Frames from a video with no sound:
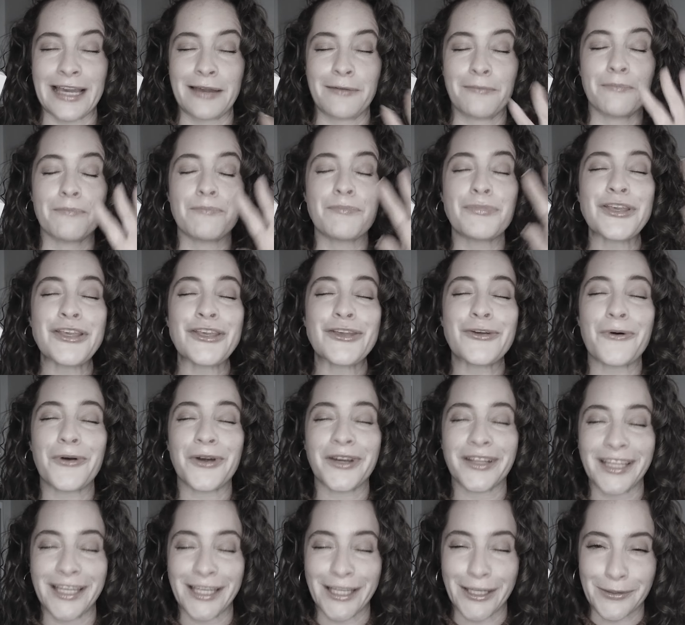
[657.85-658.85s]
I'm
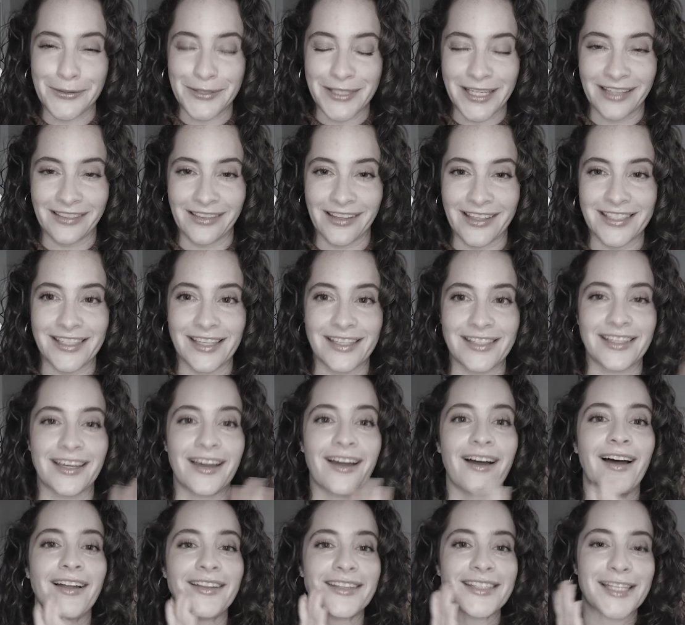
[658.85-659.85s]
purely using this as a
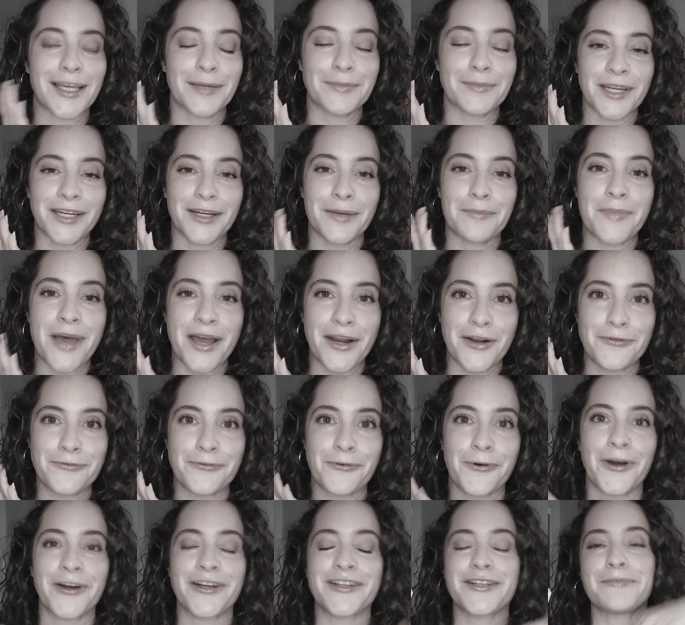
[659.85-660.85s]
concept
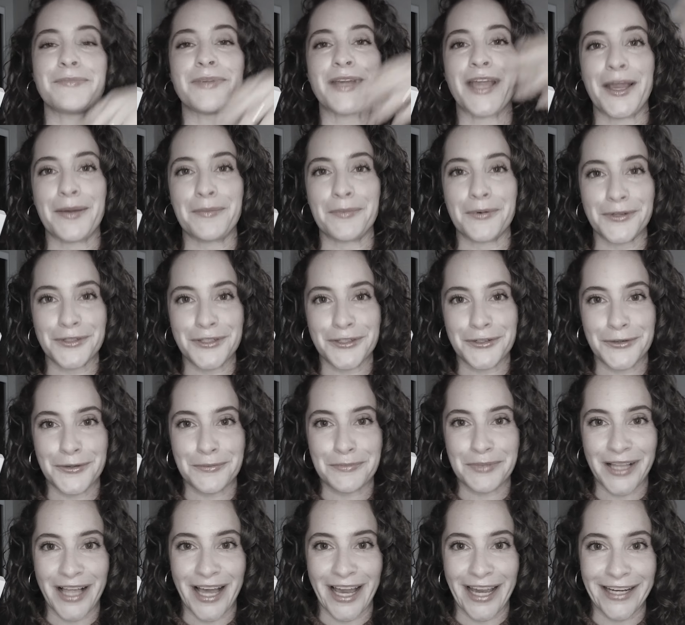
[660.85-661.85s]
metaphor to be able to
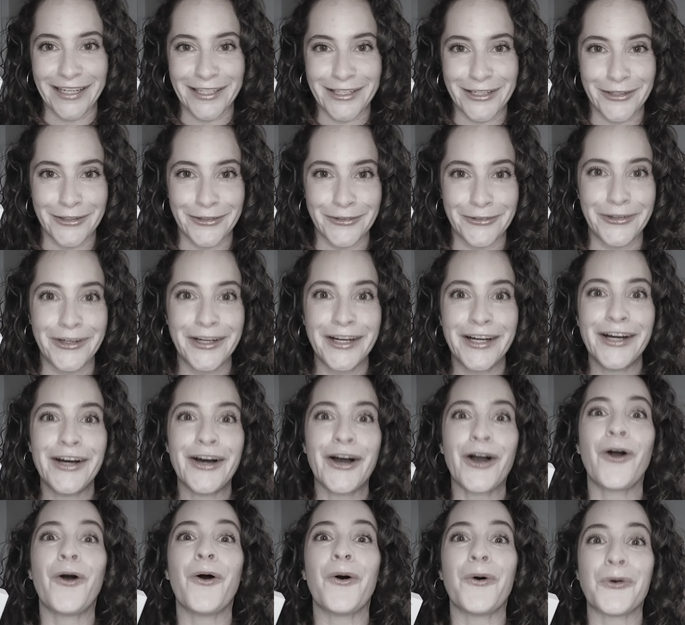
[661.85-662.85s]
apply to
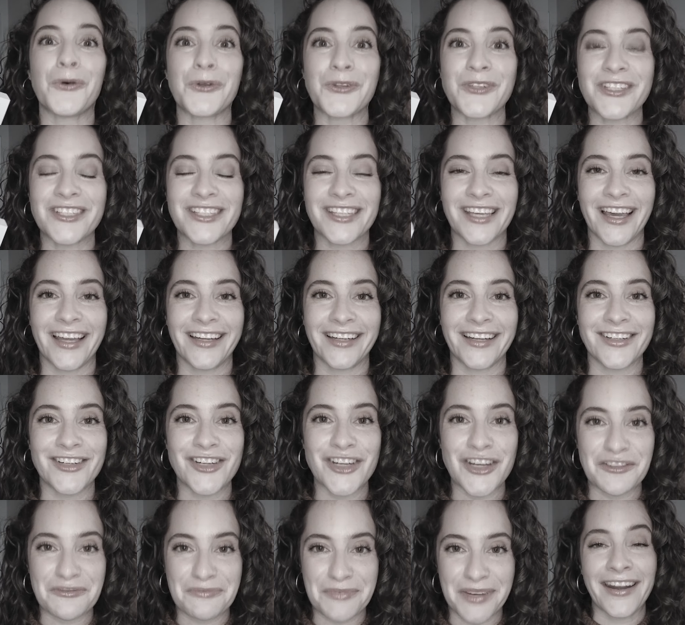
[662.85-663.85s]
goals and
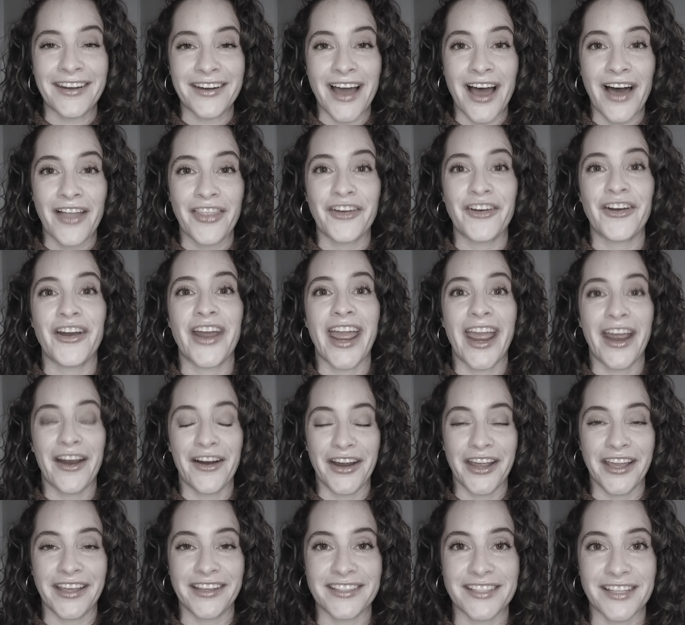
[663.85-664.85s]
achievement in other
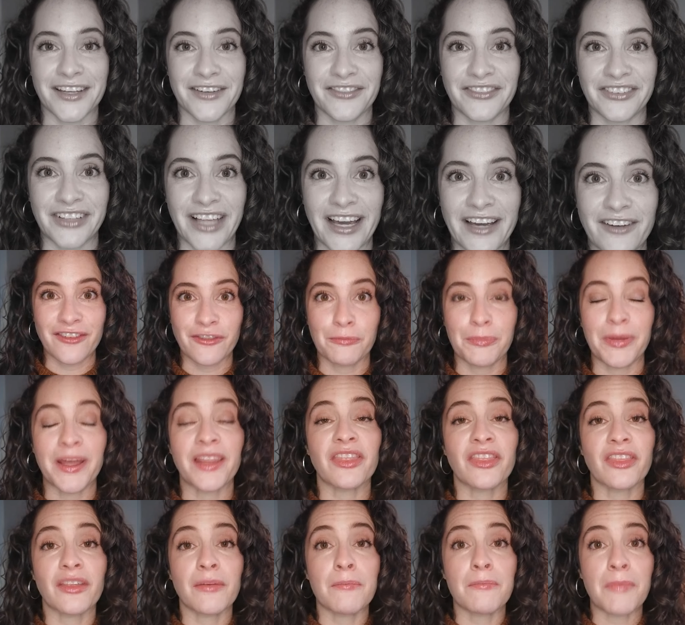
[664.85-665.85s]
areas of life,
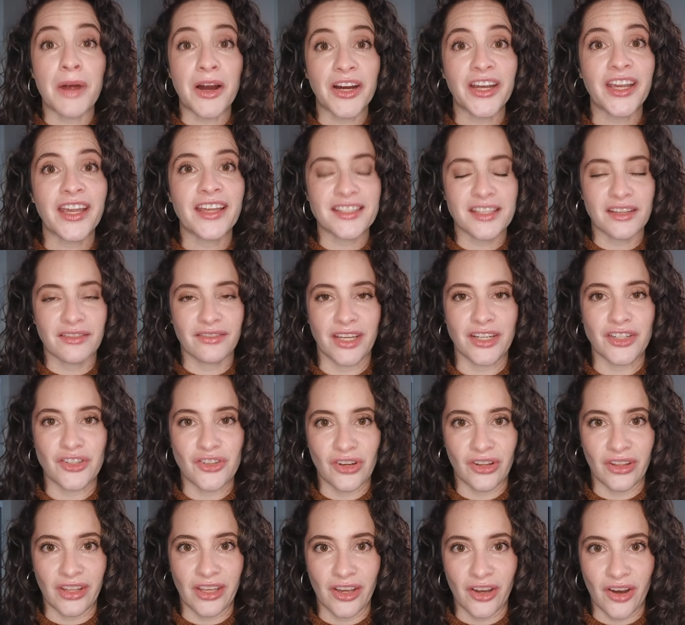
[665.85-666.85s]
but the markets
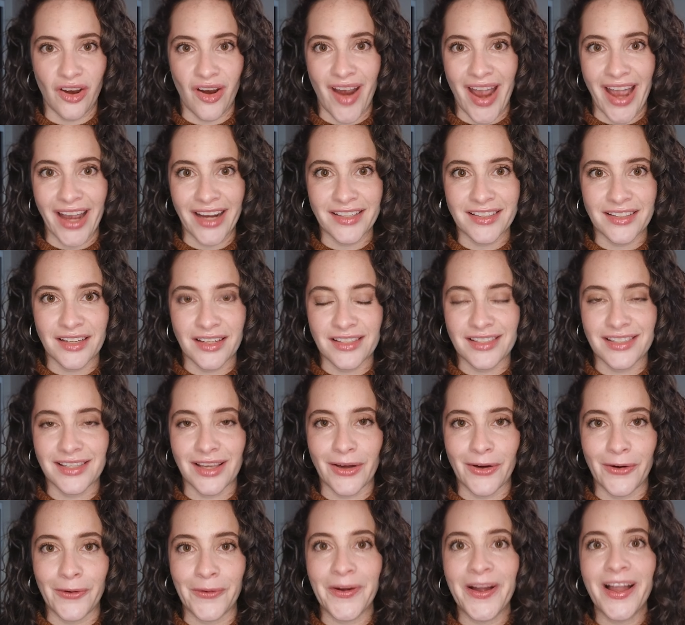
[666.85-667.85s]
eventually correct.
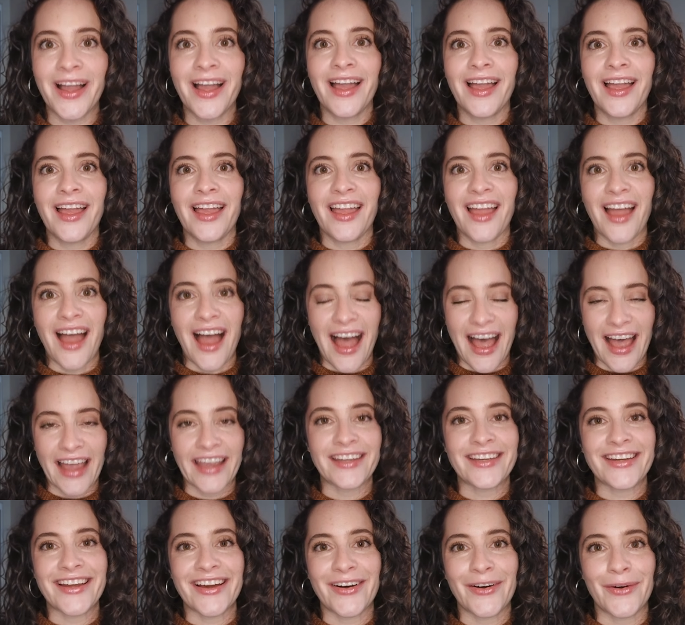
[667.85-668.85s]
So
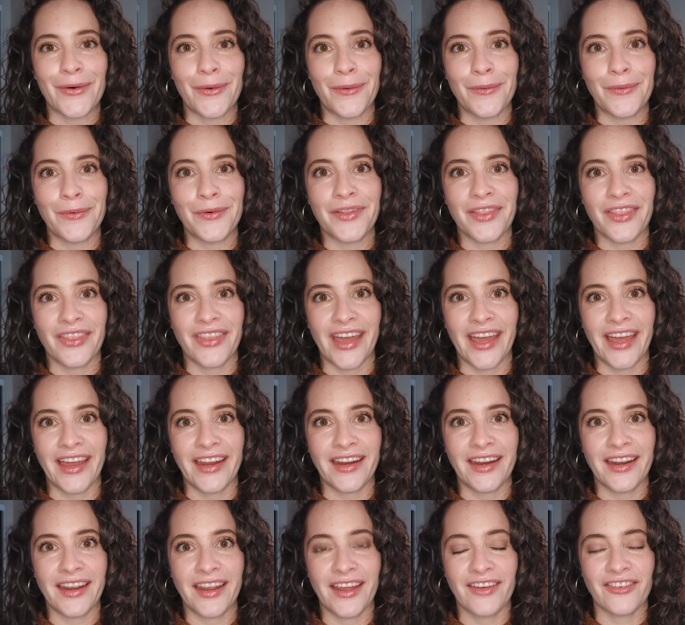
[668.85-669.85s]
I know
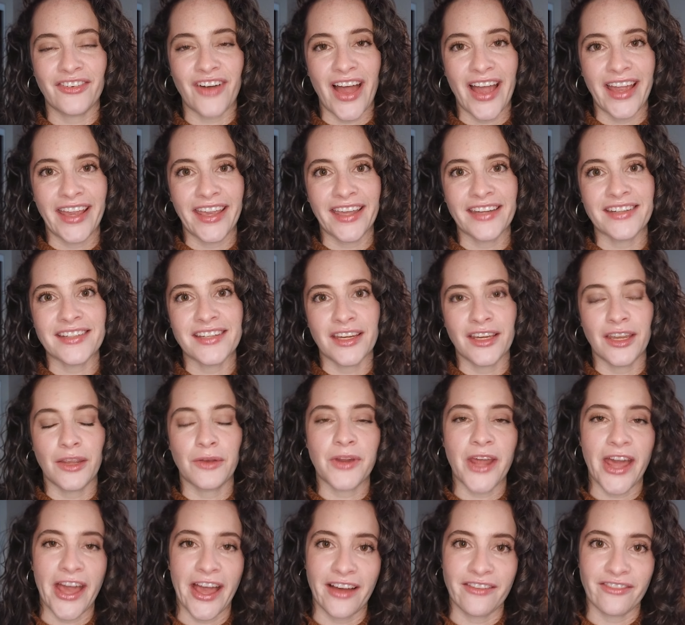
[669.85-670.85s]
that if I
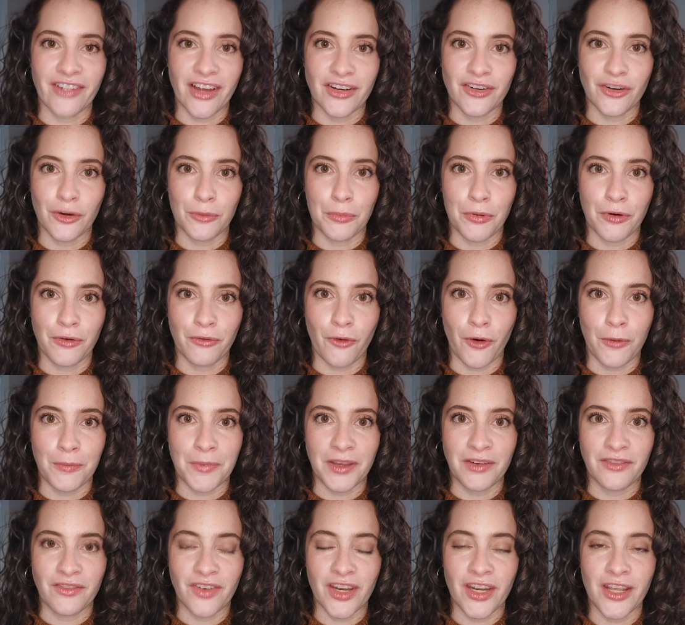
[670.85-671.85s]
continue to have
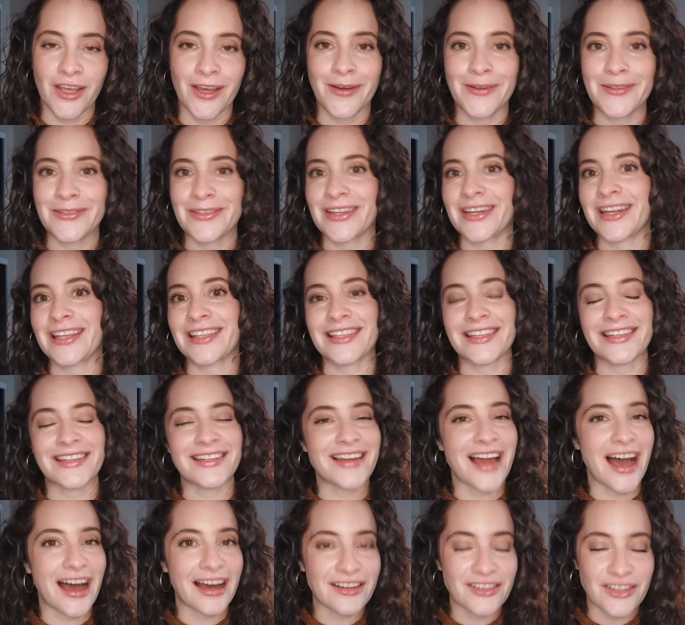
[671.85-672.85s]
underperforming videos and it's
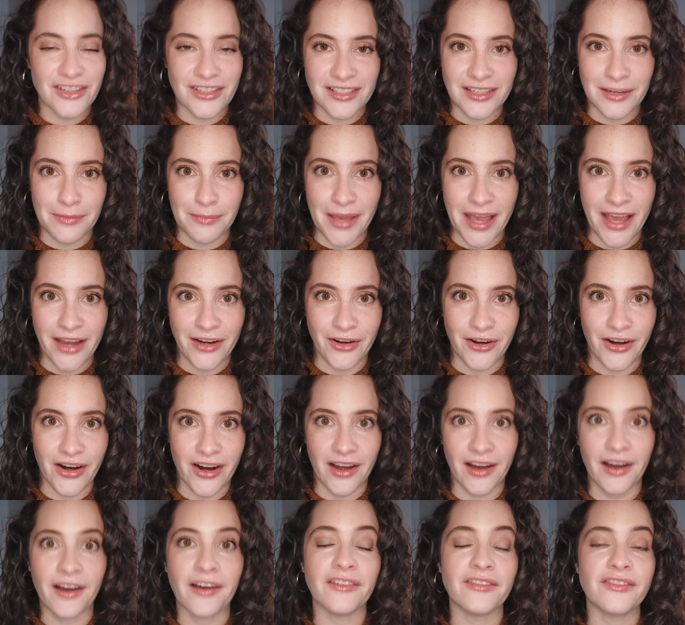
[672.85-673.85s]
not just a matter
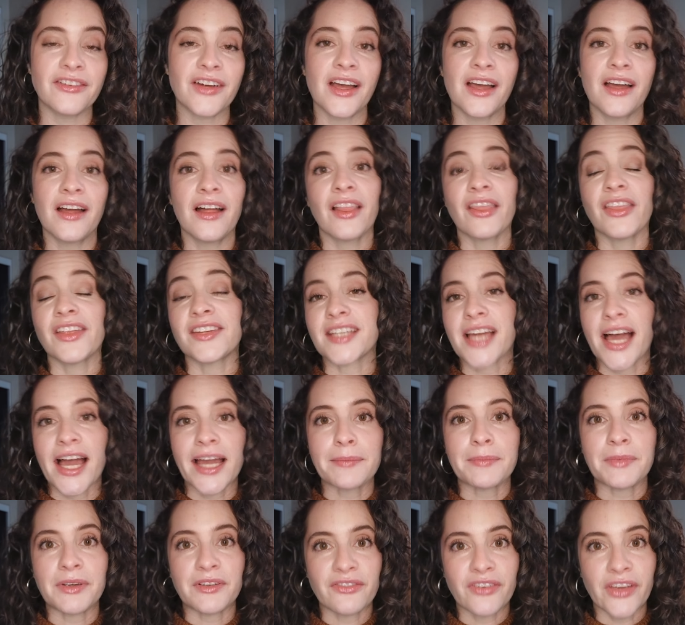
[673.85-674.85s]
of the
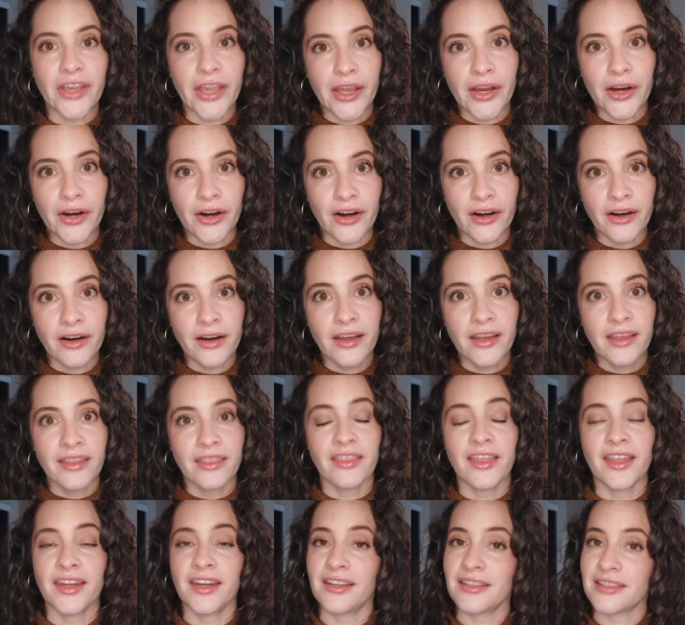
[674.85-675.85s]
time of year,
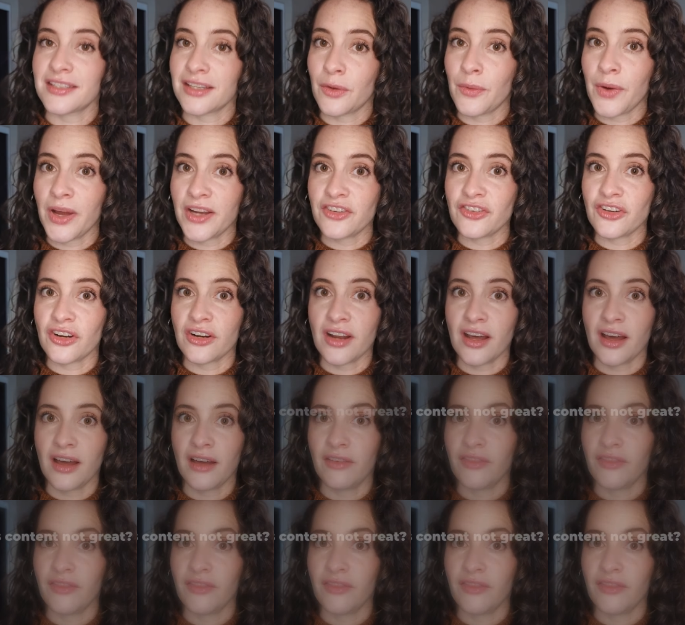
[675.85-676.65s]
then it's a question of